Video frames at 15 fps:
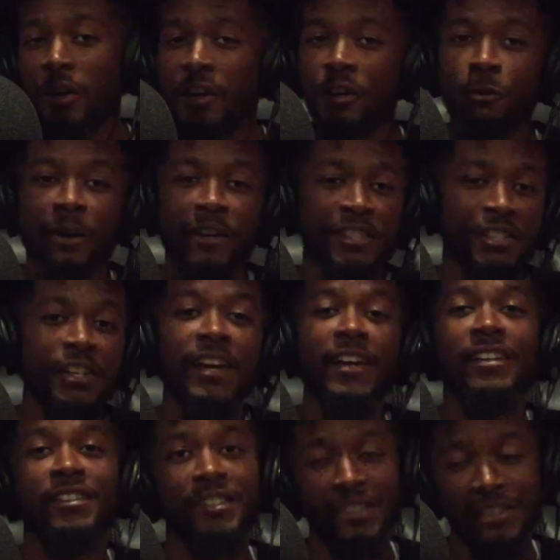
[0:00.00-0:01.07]
have the right to
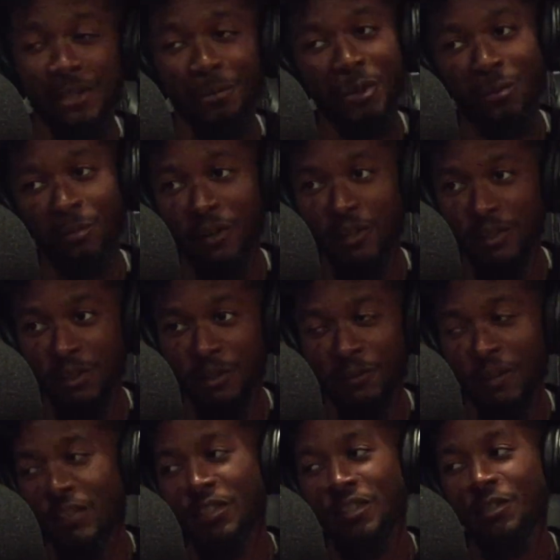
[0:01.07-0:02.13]
not accept that person.
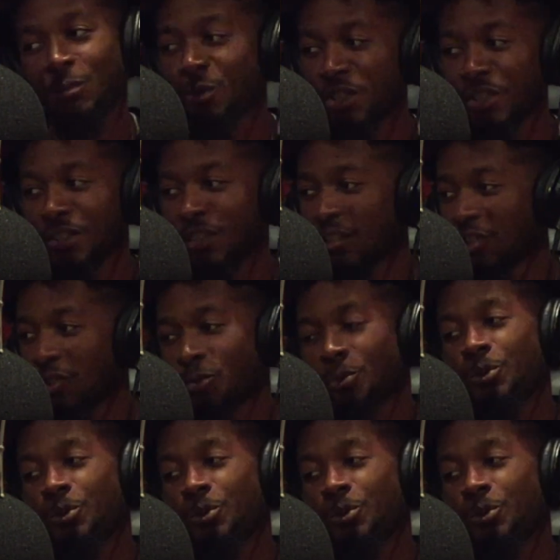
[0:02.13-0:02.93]
If that's just some shit that you